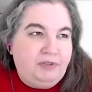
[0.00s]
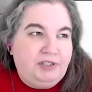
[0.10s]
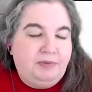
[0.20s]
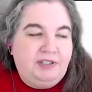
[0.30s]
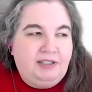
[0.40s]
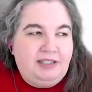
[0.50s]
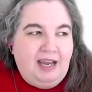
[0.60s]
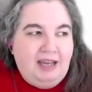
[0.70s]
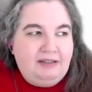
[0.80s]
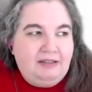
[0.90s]
was
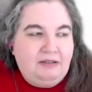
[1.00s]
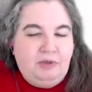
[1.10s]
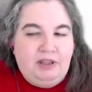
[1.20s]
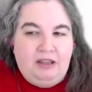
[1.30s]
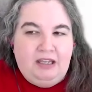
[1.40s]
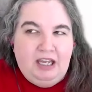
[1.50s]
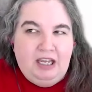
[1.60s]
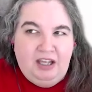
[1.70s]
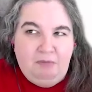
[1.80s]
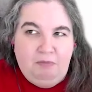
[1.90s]
upset with
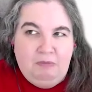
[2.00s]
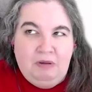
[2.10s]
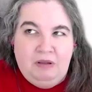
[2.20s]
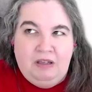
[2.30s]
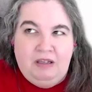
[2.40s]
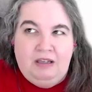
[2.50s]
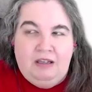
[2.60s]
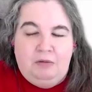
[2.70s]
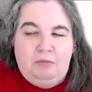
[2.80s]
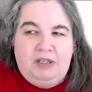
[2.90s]
him
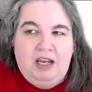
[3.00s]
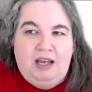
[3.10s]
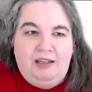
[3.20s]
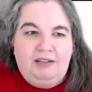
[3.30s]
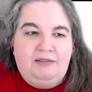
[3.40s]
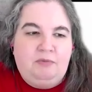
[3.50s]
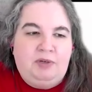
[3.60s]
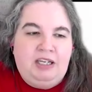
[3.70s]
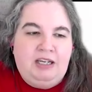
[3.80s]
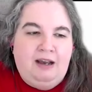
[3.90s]
because
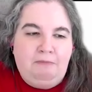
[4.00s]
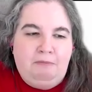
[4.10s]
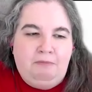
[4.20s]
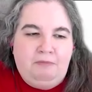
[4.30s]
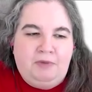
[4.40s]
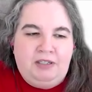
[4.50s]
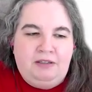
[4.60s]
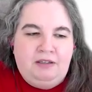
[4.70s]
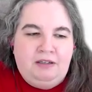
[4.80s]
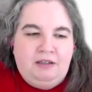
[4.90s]
when he got
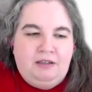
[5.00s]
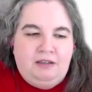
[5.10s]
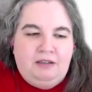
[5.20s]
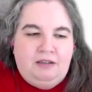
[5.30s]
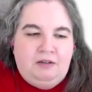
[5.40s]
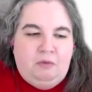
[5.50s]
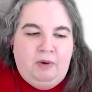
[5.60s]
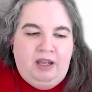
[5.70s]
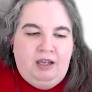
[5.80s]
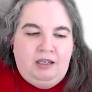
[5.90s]
when
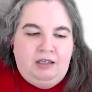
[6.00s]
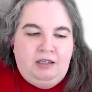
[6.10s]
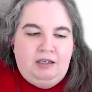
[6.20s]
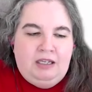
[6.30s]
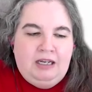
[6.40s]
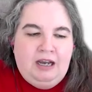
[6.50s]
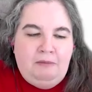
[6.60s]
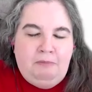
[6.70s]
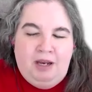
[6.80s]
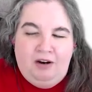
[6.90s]
when he
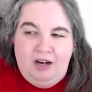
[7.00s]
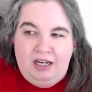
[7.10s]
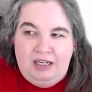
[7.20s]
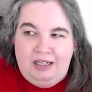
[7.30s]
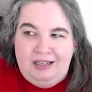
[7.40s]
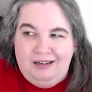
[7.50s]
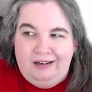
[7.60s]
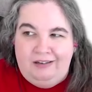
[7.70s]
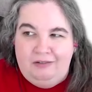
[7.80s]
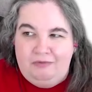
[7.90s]
got married, he
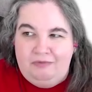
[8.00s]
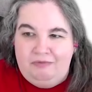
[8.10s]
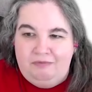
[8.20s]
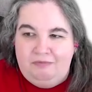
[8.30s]
kind of